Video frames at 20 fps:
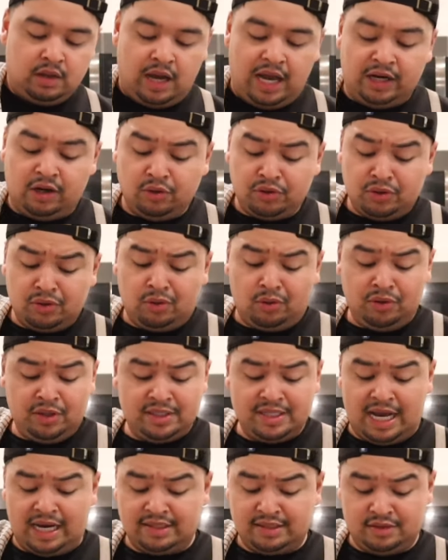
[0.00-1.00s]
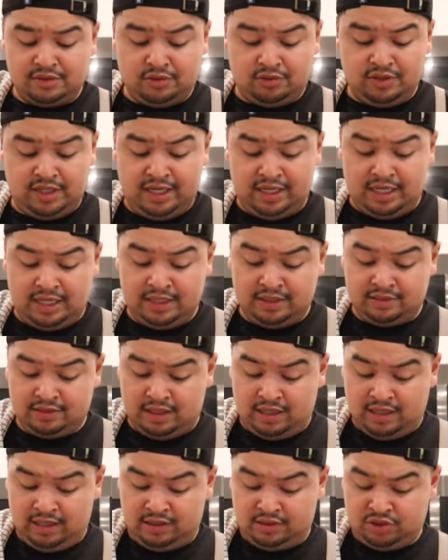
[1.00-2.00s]
I go through all these accents all day, guys.
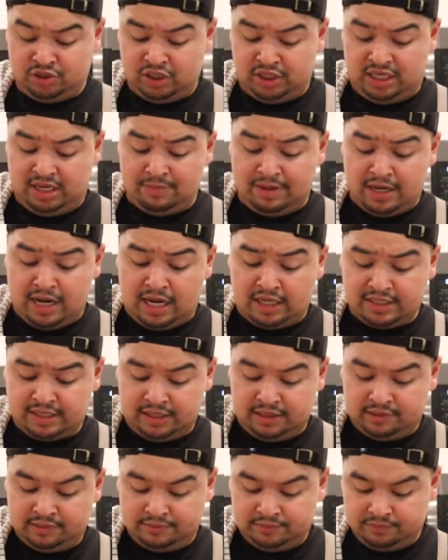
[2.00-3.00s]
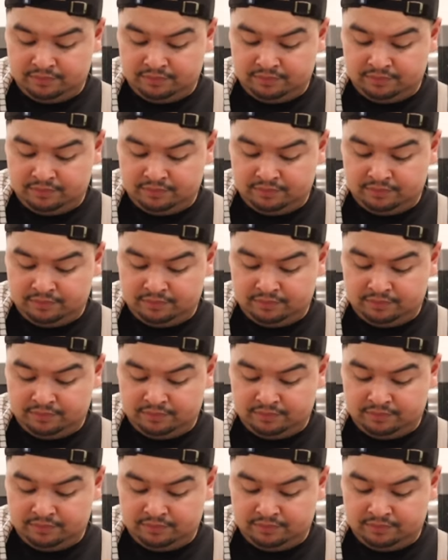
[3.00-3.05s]
Like, shit, give me an accent.